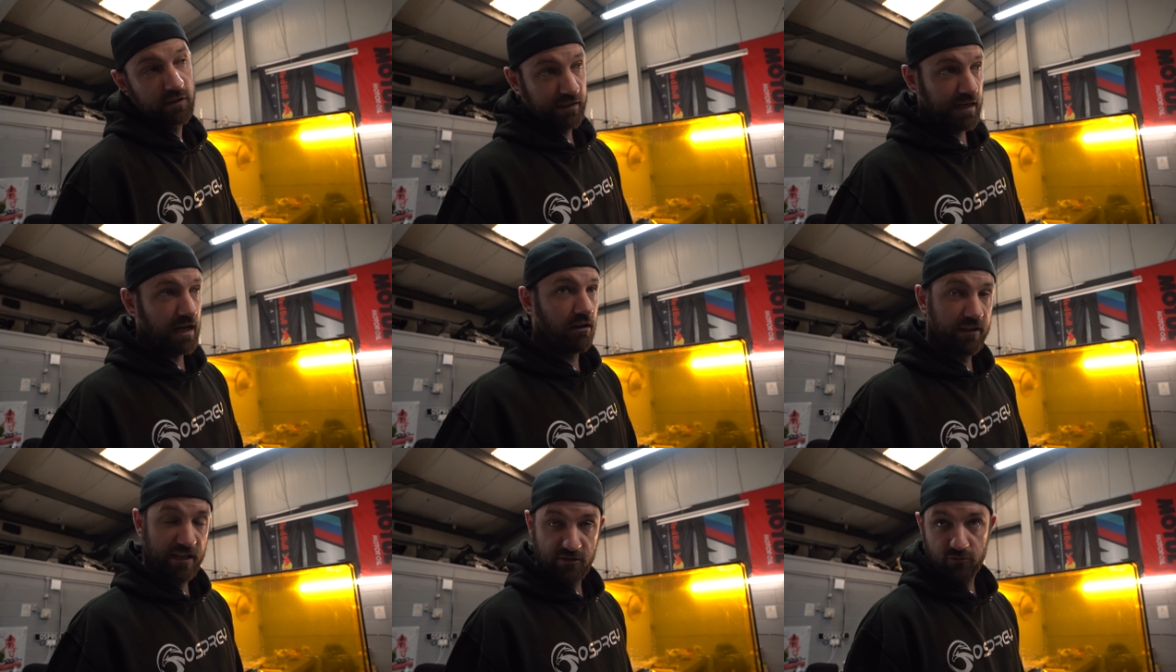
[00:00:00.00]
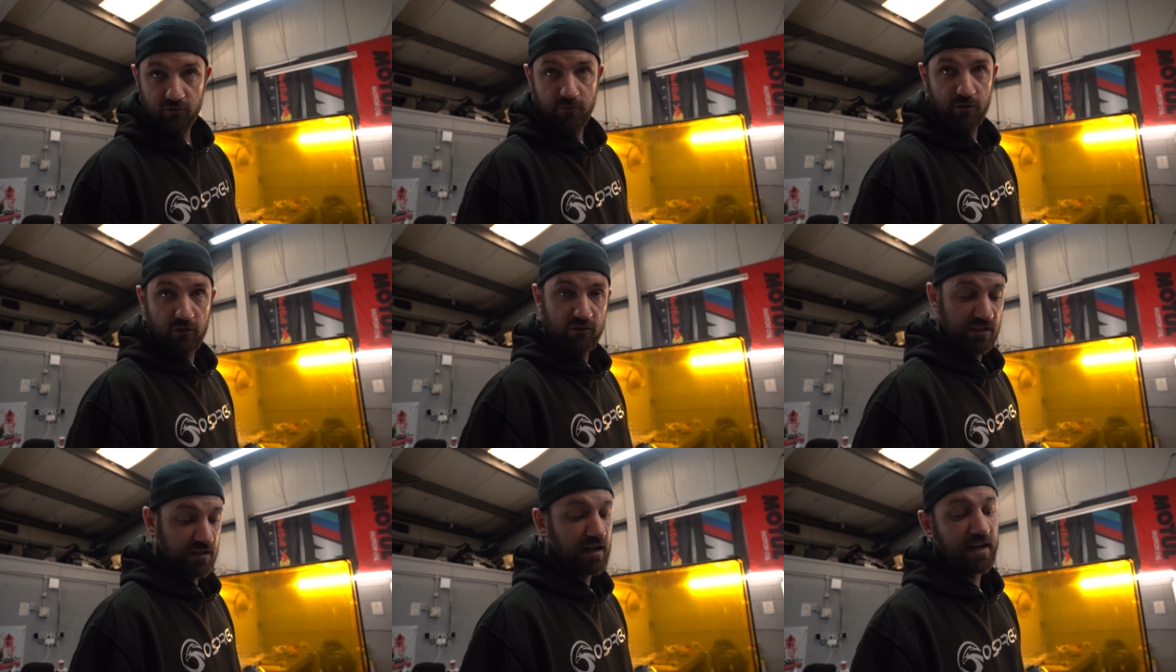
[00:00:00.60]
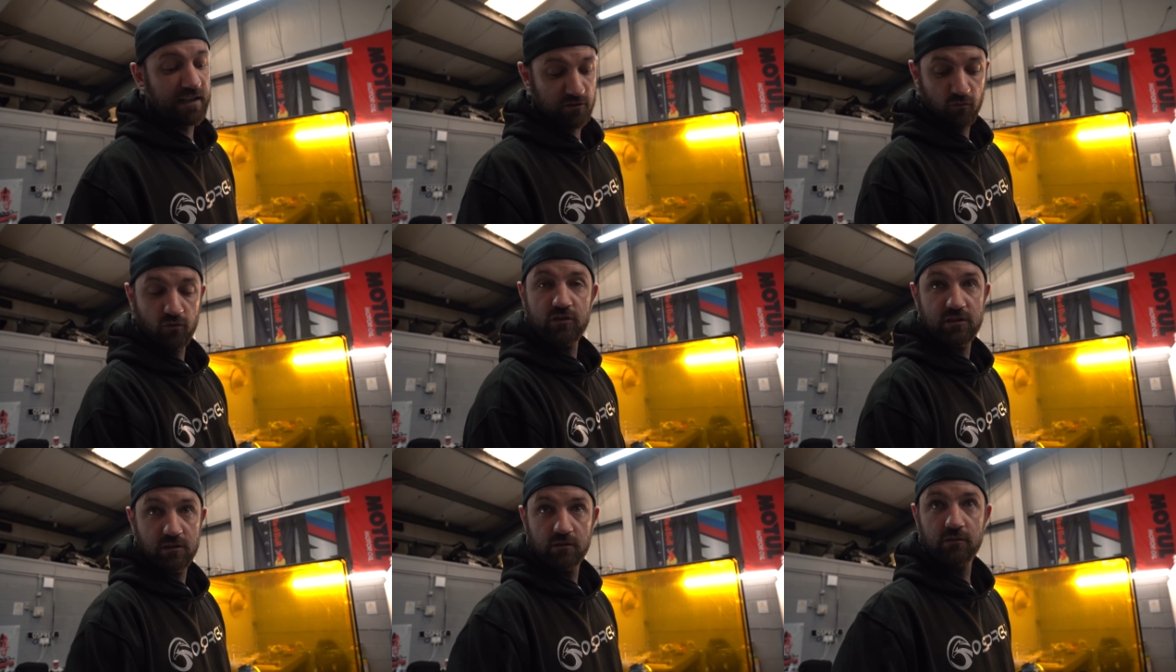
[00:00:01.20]
in our case we're going to be using ice
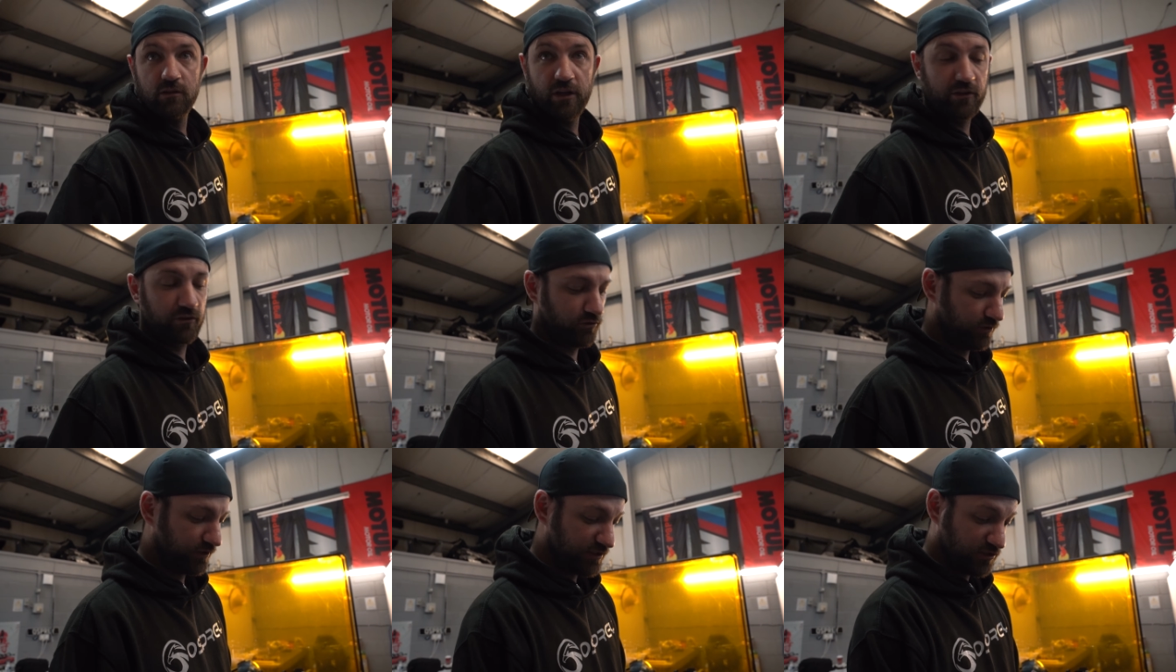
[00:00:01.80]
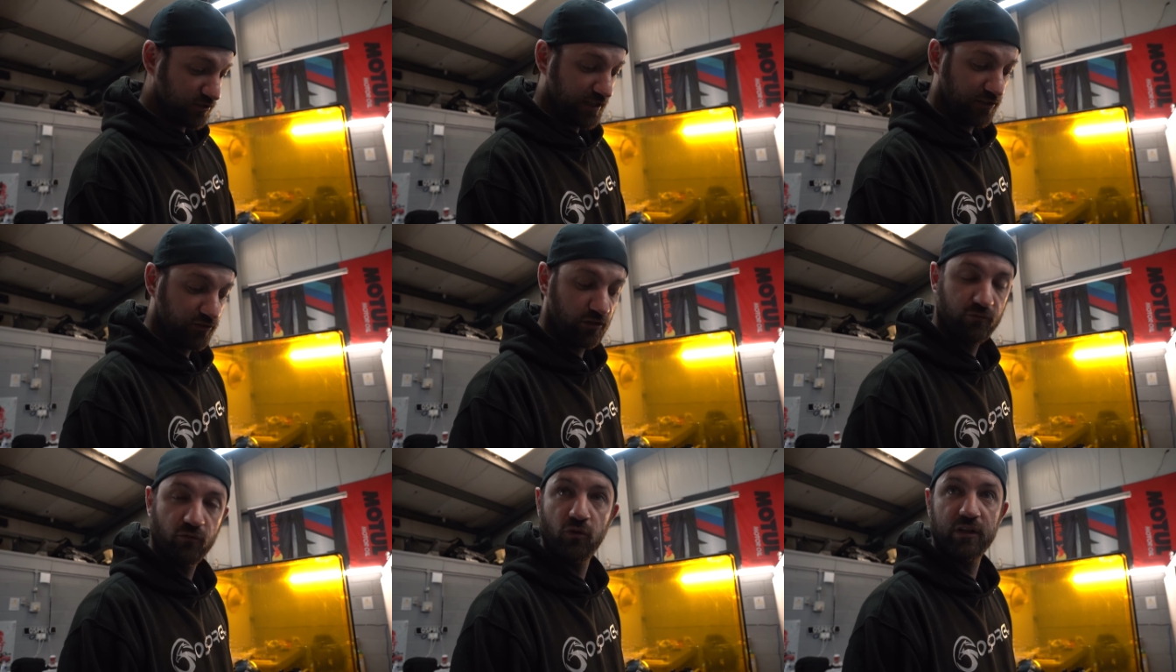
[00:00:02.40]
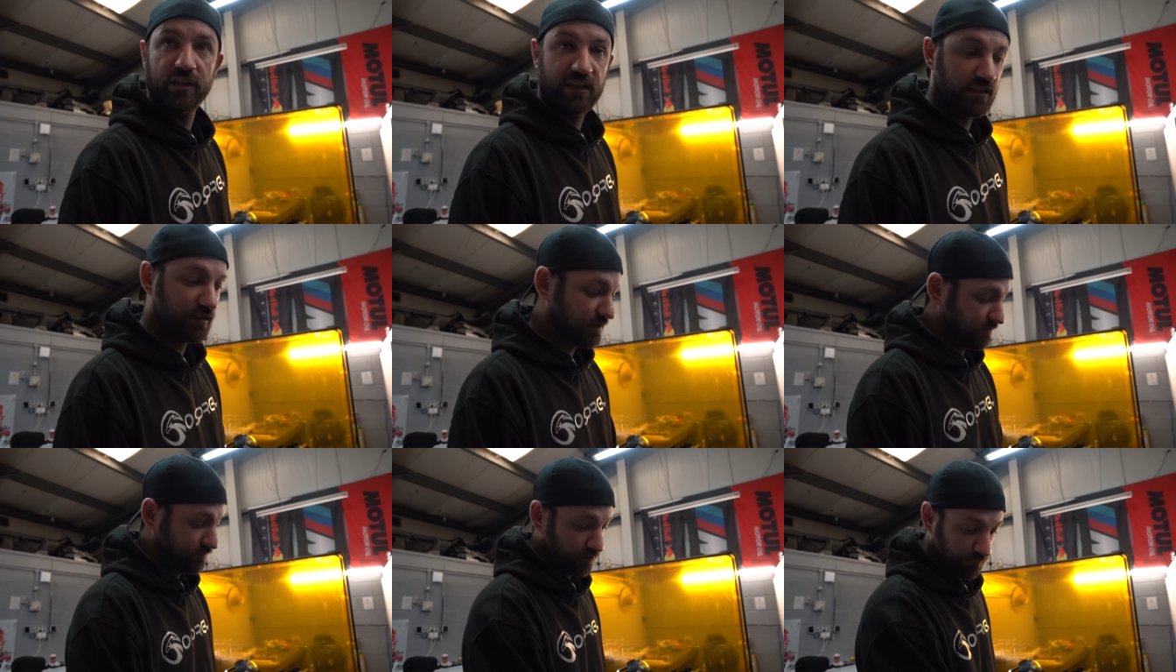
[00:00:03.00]
water going through this to get rid of all the heat
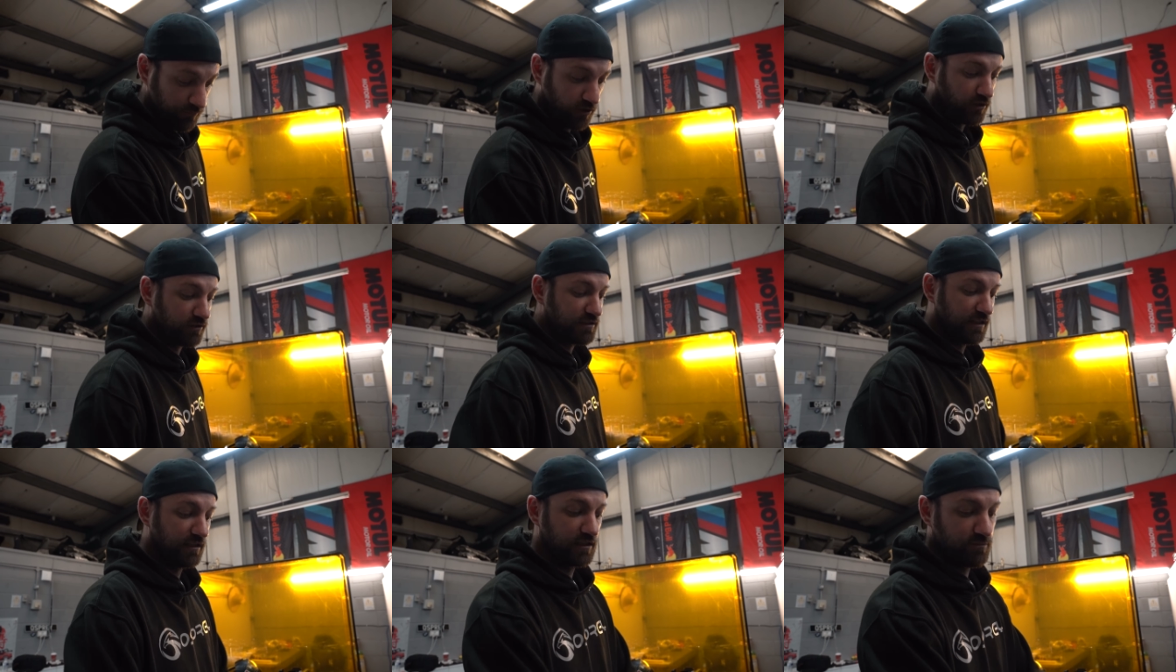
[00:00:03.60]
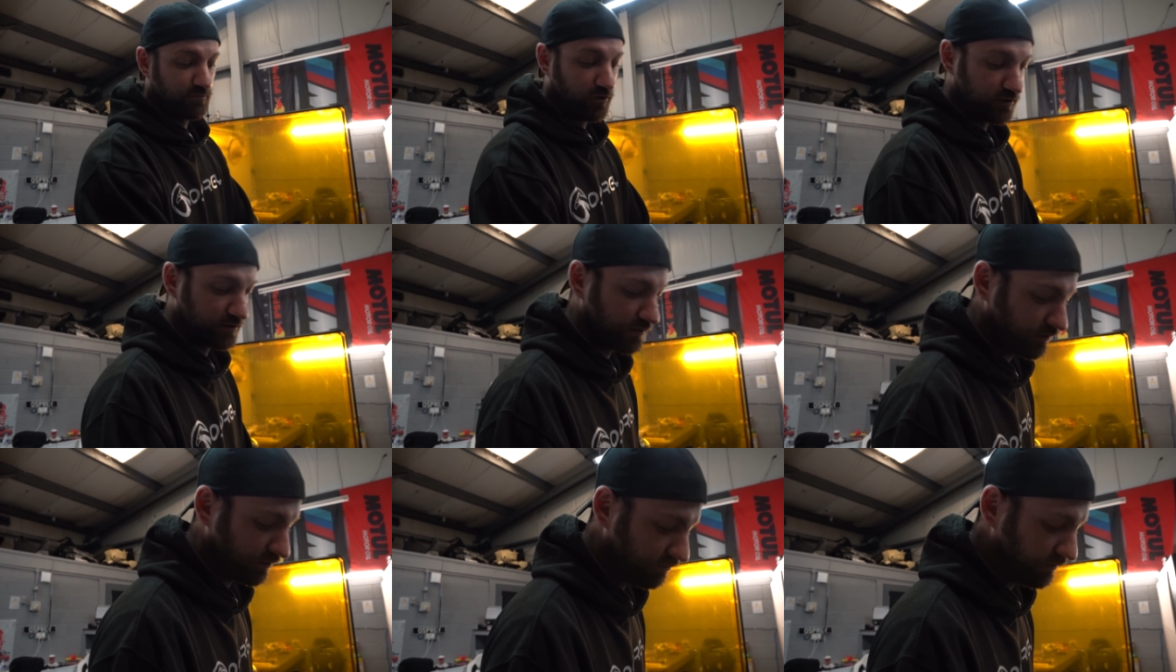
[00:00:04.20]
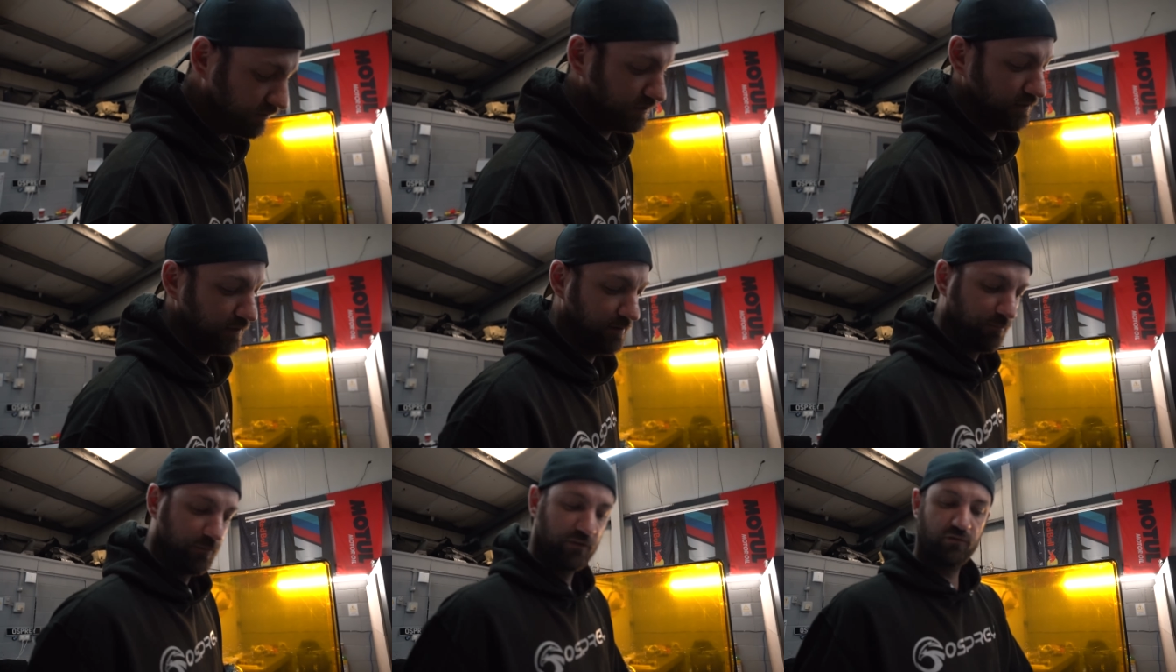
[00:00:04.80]
from the hot air that's passing through it.
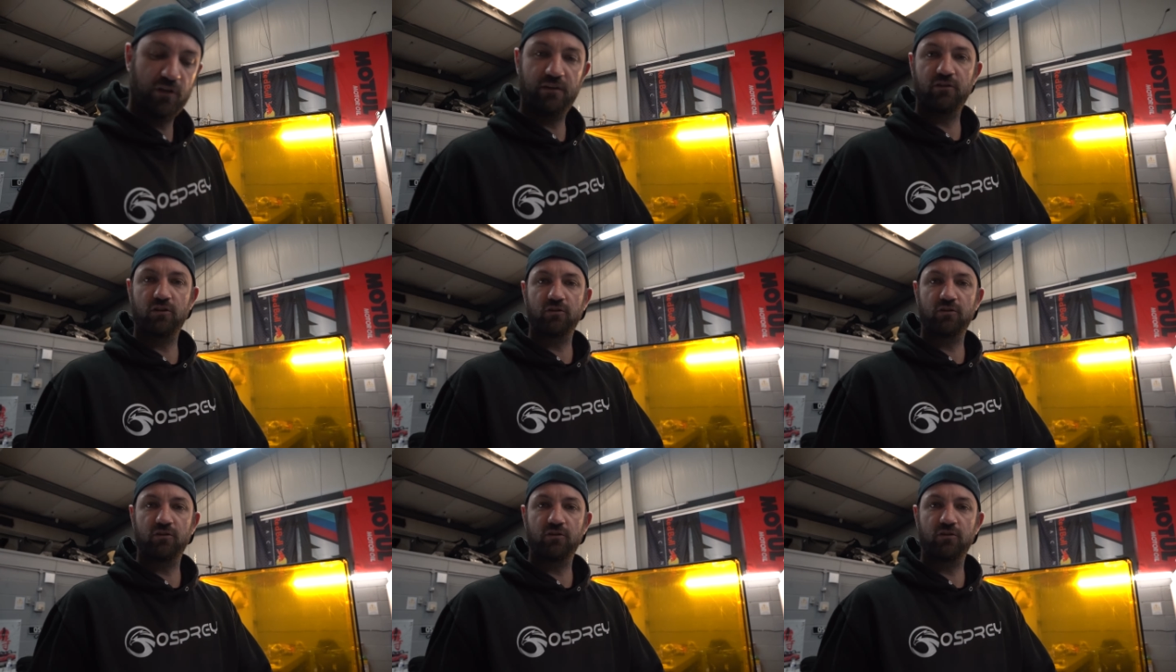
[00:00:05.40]
If you have a